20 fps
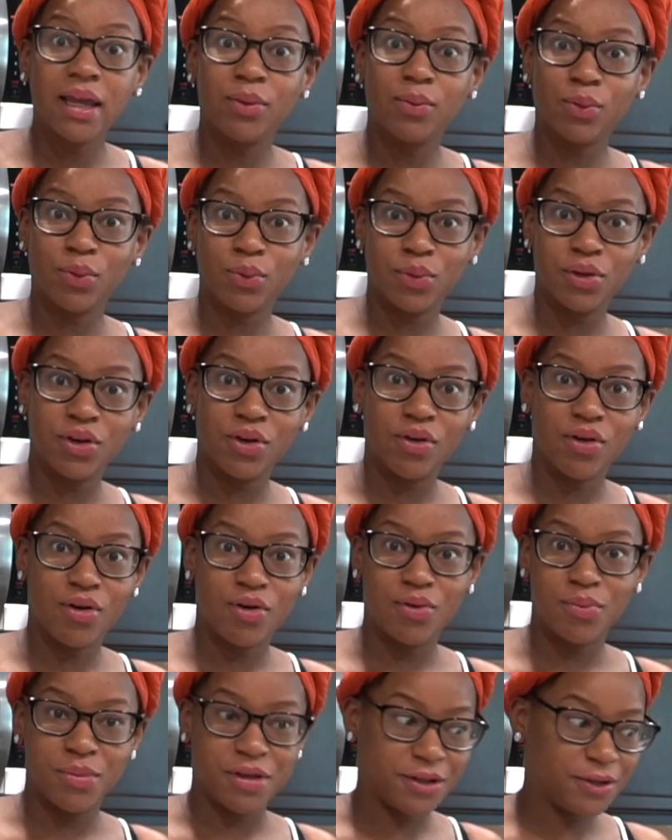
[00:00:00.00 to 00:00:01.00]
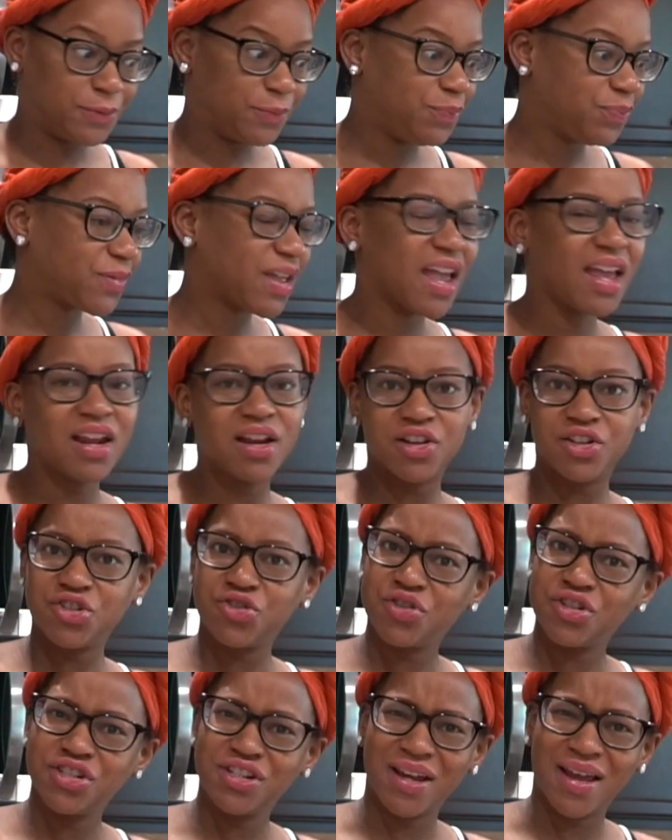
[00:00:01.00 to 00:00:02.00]
and ruin your whole meal, and it'll
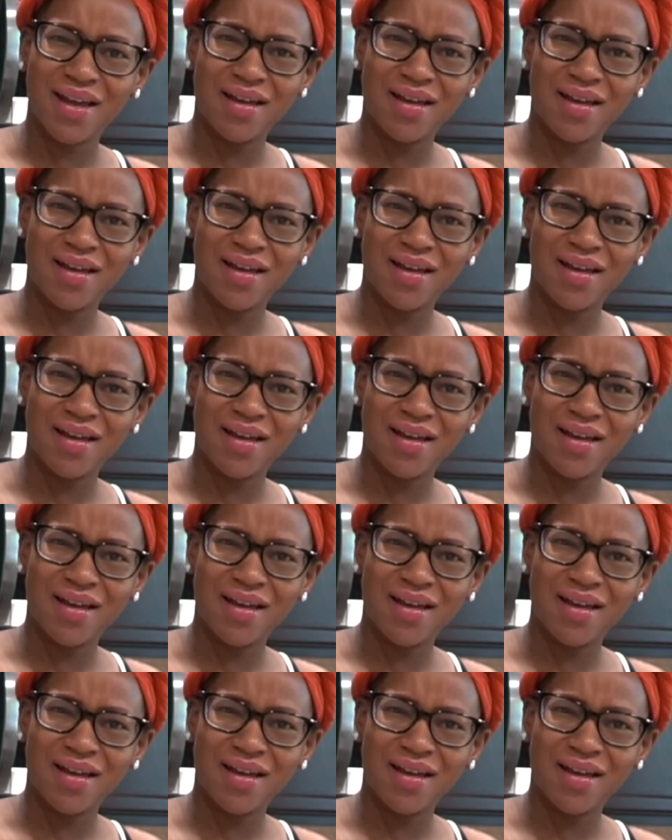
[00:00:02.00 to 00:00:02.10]
stress you